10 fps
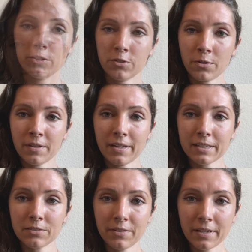So the
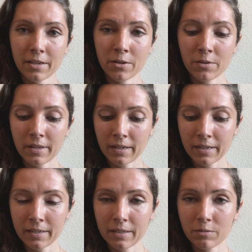next video that
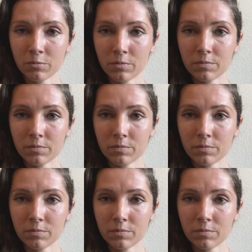I